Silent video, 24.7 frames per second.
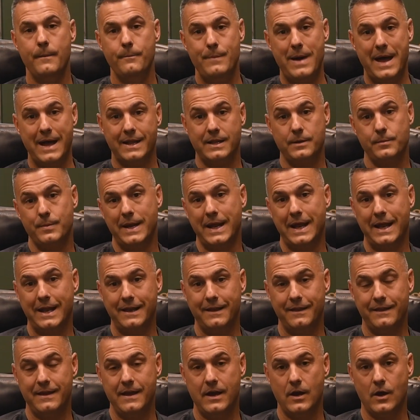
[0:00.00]
Back at the
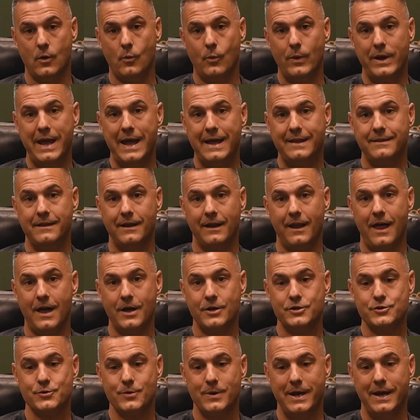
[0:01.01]
beginning of the year, we had the
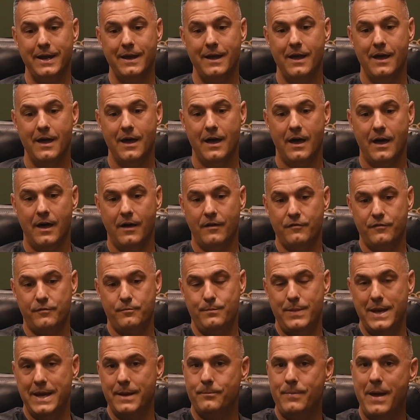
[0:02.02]
luxury
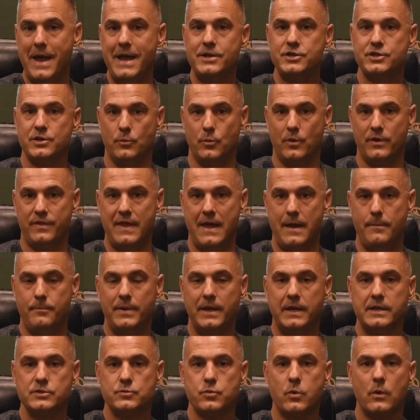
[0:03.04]
of being patient with that
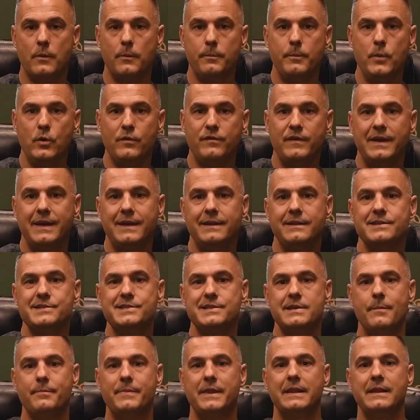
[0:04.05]
because we're moving into
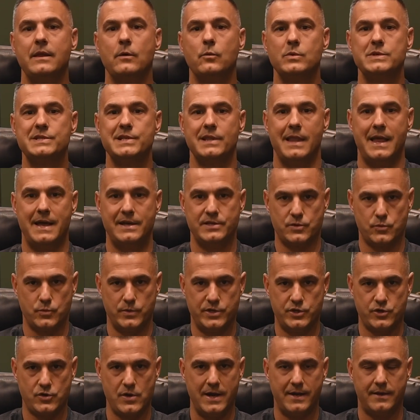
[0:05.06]
something that was less
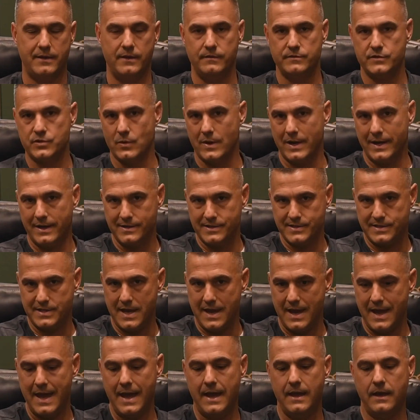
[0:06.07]
restrictive. So I could
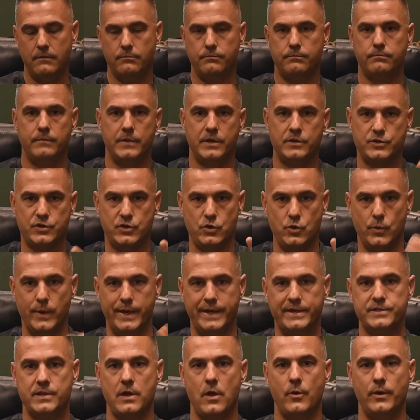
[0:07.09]
say, hey, here's 2
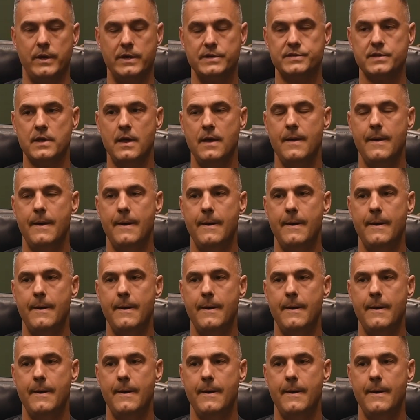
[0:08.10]
weeks notice.